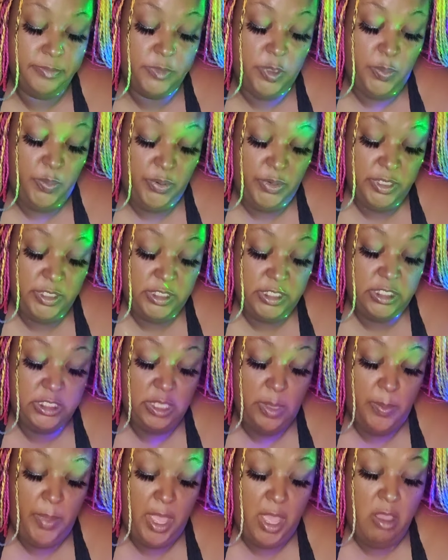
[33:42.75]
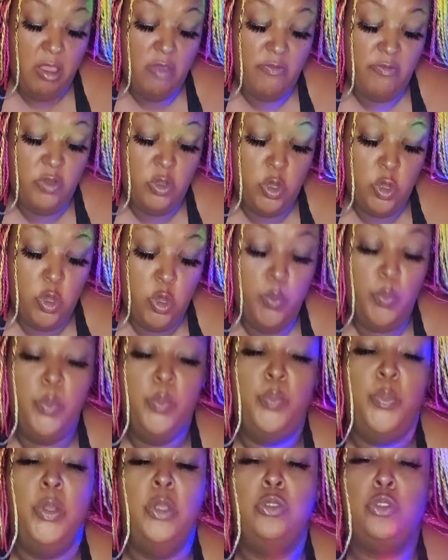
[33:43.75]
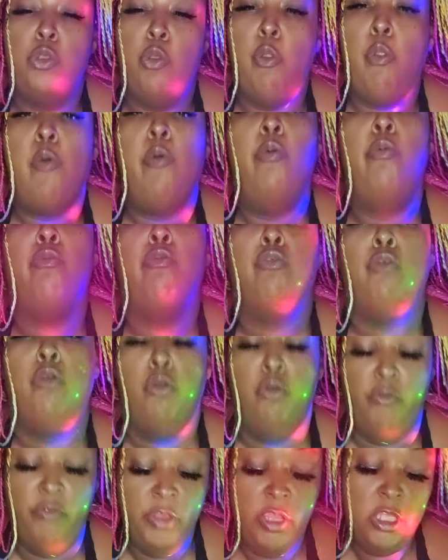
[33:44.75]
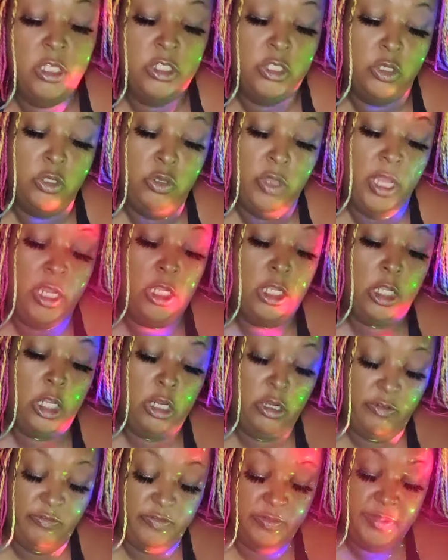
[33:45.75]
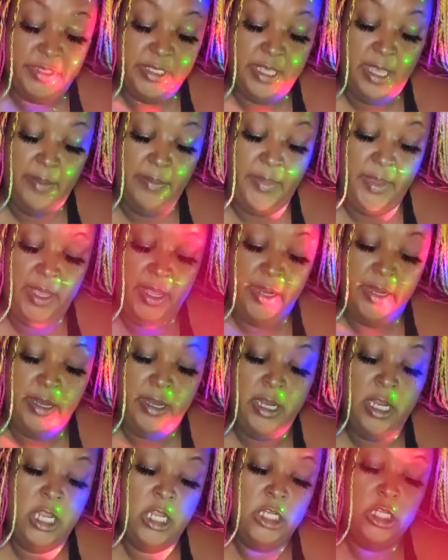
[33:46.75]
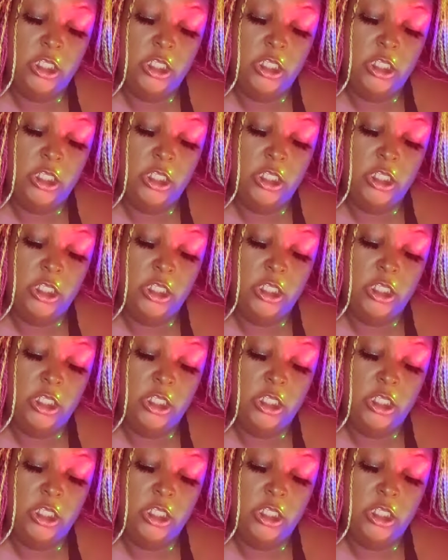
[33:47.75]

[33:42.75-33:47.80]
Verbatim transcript: the princess, the powerful personal growth. So you got to learn from something here.